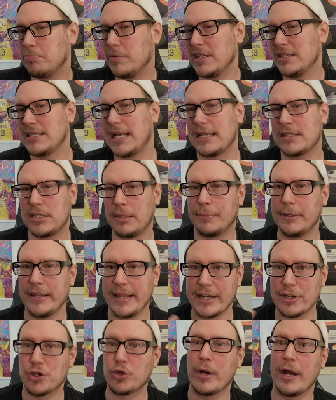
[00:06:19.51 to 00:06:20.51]
Is that something
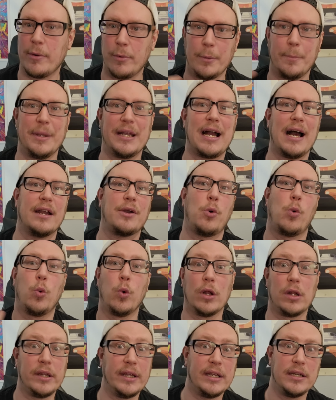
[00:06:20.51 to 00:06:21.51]
that Trae would be kind of
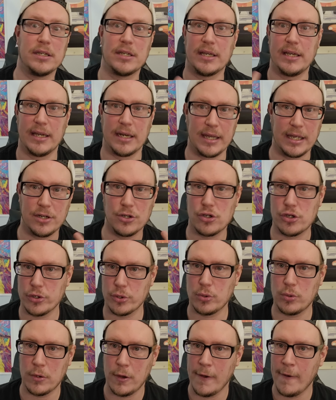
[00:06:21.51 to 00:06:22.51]
willing to get
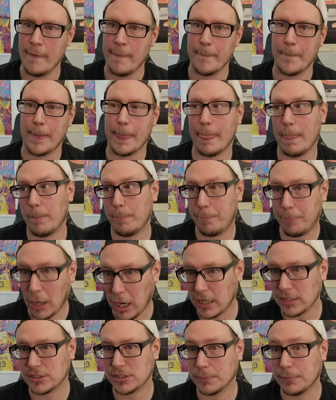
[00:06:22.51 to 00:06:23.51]
into?
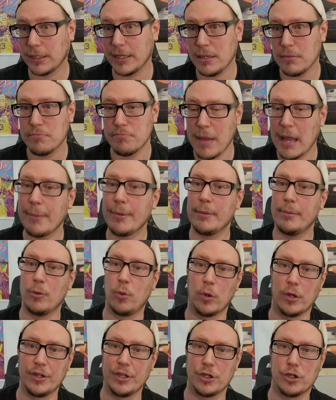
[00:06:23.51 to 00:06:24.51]
possibly maybe be
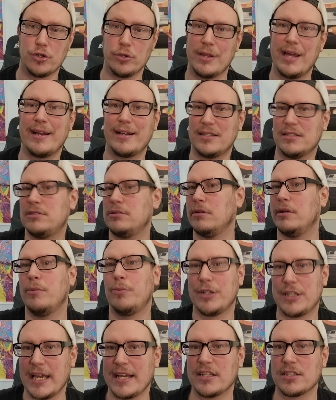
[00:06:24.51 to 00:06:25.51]
willing to do that because it
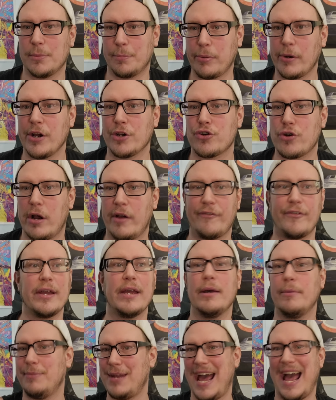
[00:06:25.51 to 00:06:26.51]
would take some pressure off of
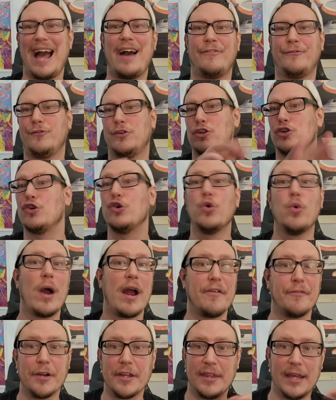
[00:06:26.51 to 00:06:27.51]
him to have to do
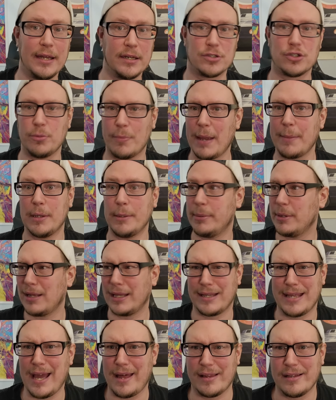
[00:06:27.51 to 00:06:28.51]
everything so maybe be
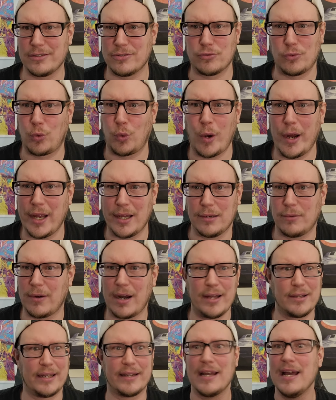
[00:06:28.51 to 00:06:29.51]
like yeah that's great
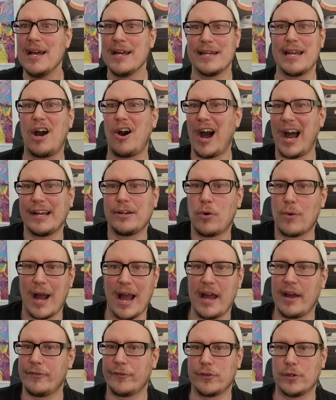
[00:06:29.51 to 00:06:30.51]
right like now i don't
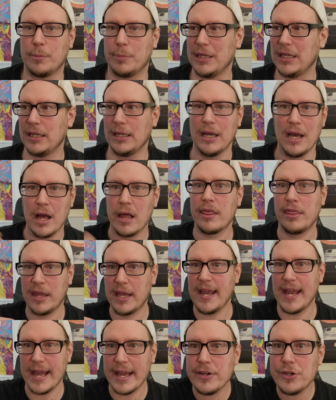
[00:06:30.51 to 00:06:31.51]
have to be
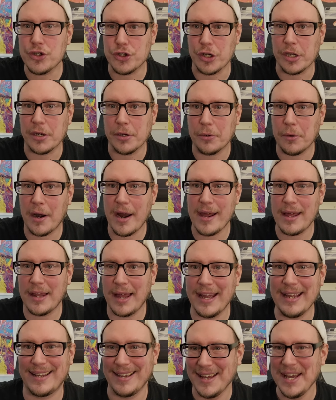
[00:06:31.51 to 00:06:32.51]
the engine right
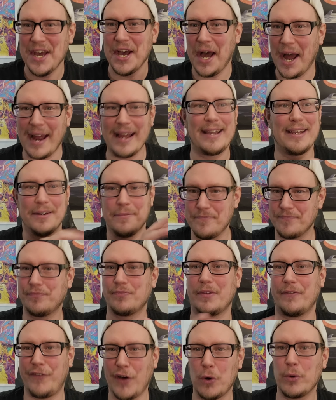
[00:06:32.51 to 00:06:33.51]
like i can
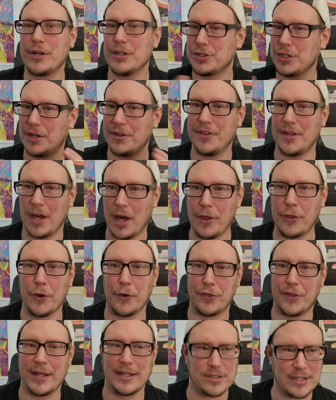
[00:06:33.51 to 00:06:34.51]
focus on the
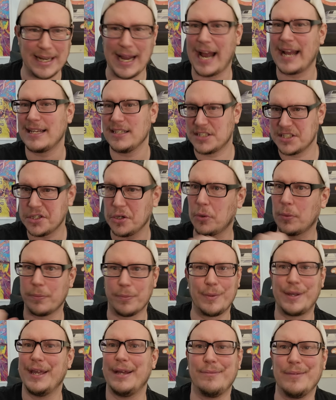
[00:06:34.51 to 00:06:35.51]
other things like i can still
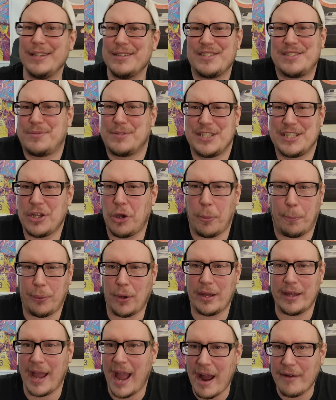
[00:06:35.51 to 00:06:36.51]
get still
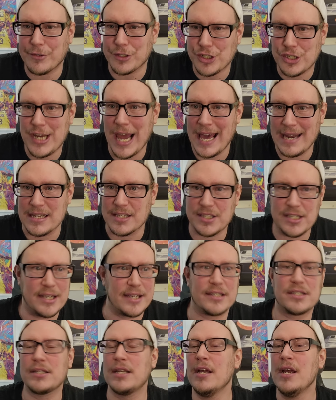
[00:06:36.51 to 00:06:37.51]
probably average 10
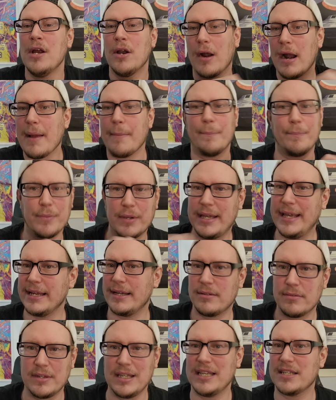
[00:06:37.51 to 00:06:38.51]
assists right
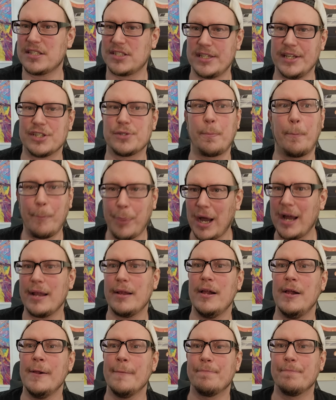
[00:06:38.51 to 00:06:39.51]
get the assist
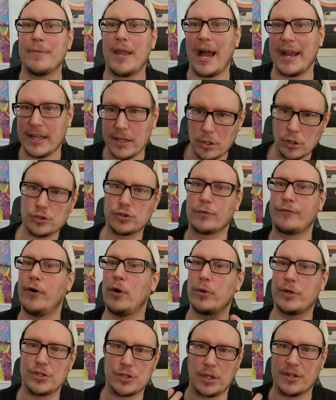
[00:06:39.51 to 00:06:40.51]
but I can also
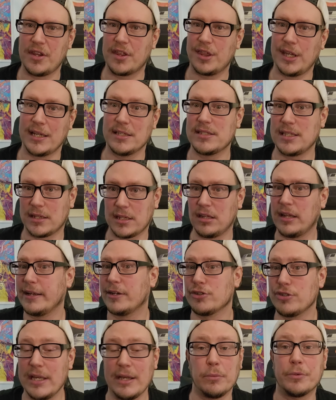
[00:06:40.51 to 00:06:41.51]
focus on the things that the
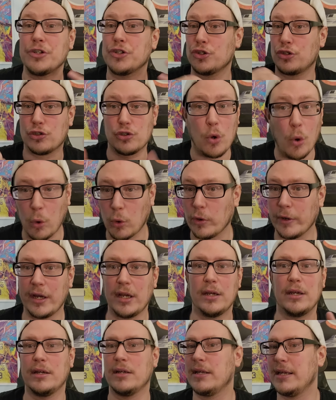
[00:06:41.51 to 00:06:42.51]
Lakers need, which is
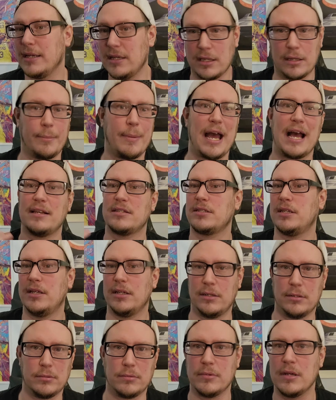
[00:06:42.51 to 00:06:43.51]
scoring and getting to the
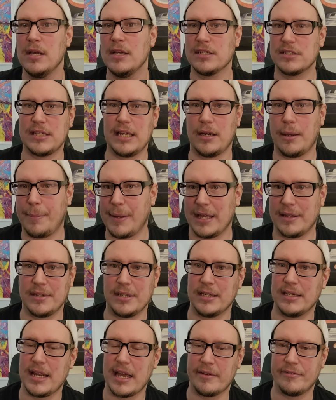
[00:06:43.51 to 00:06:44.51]
basket and setting up
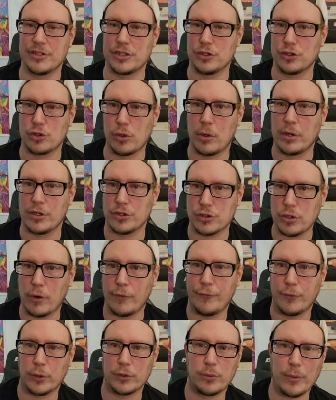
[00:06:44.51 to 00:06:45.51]
Anthony Davis and so on and
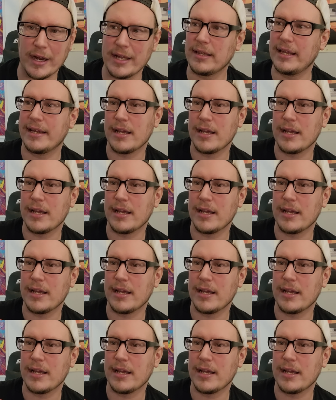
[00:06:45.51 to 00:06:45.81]
so forth, right?